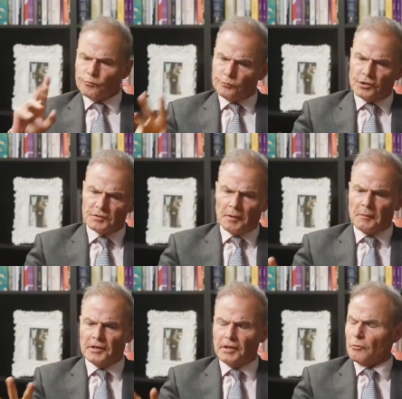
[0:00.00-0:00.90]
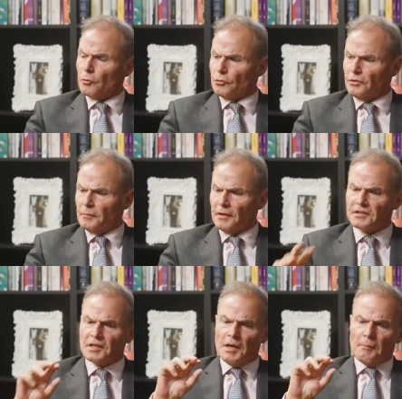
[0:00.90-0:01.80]
possibly, I mean, I don't know what you think about
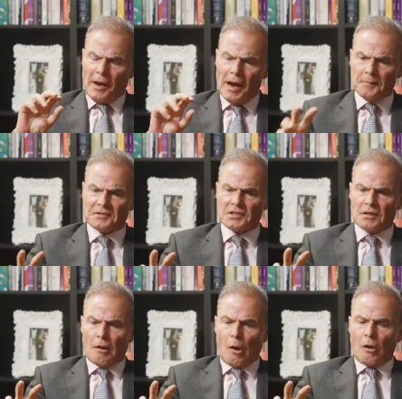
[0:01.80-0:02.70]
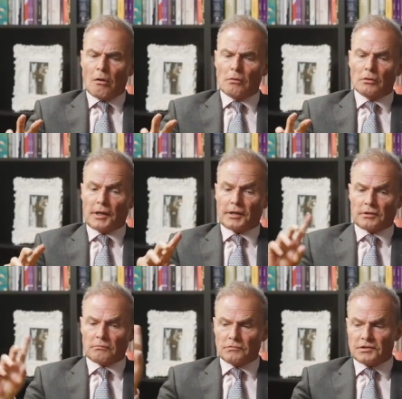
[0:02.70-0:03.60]
this, perhaps, like
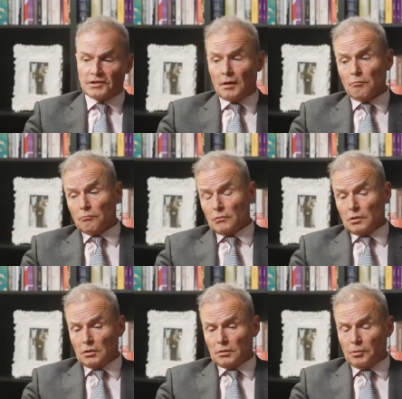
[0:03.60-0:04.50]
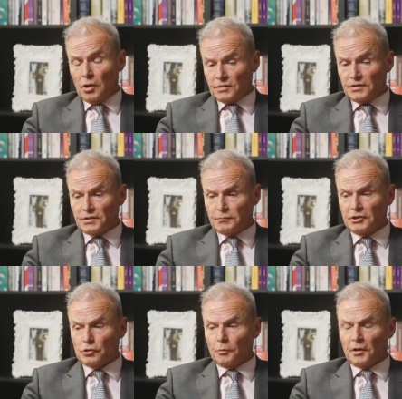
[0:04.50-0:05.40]
some parties,
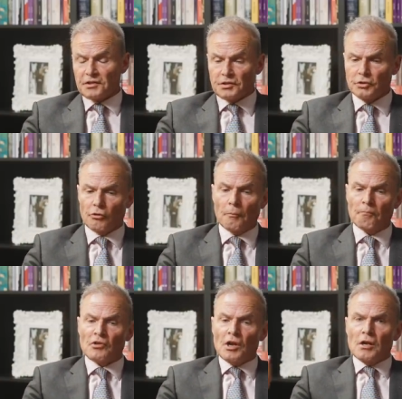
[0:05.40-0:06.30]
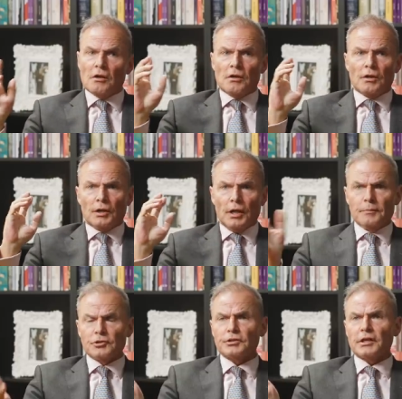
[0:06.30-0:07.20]
political parties in Europe,
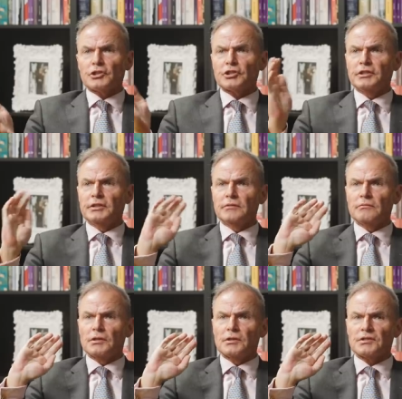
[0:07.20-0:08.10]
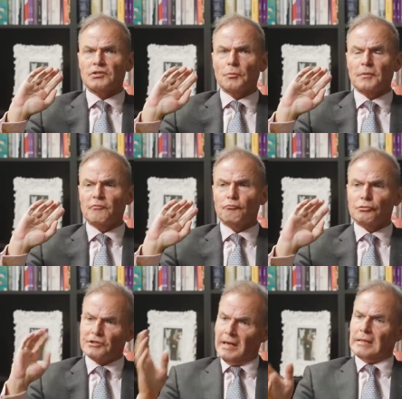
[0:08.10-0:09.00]
Labour should actually stop even
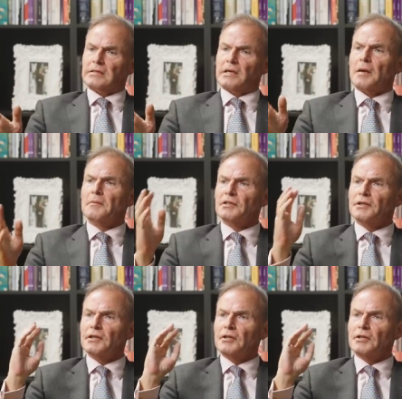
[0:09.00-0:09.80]
pretending. I mean,